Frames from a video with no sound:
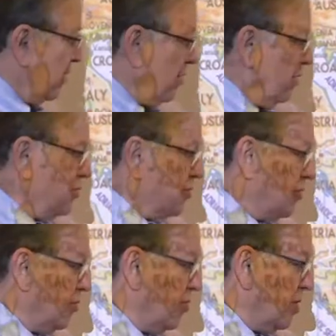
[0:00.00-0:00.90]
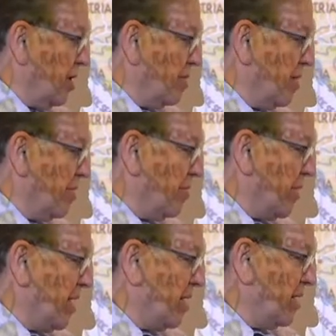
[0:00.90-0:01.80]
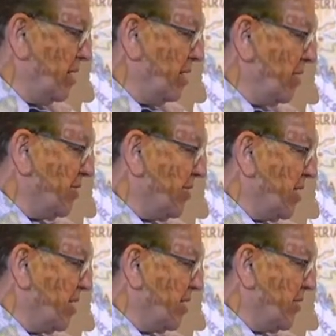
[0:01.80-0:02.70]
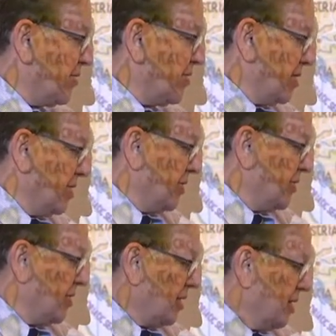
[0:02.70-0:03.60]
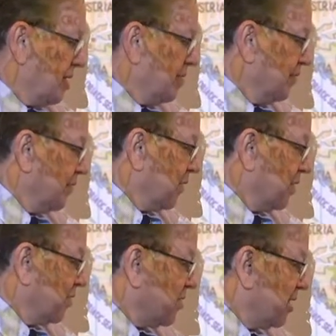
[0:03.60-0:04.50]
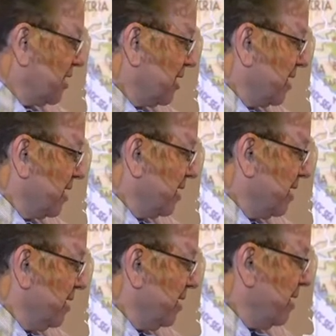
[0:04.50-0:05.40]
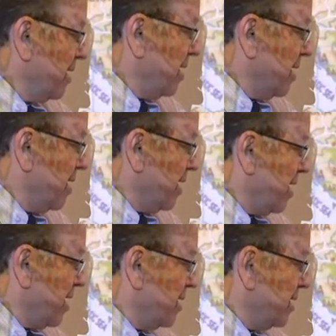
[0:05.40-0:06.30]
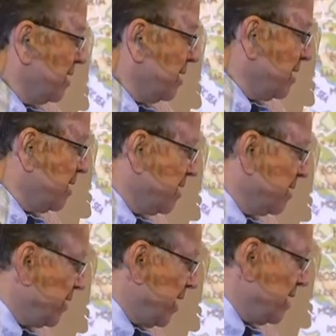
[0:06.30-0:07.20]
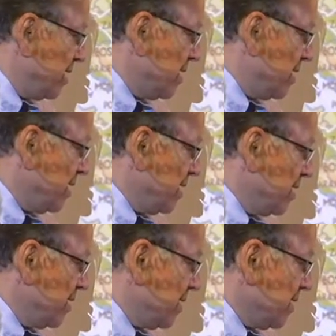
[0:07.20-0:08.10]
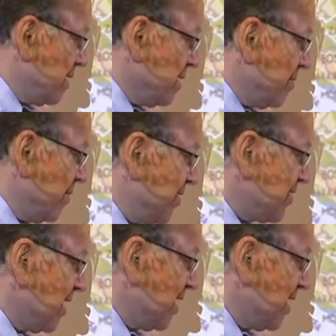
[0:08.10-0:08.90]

also, in parallel, the state is consolidating here, and then the armies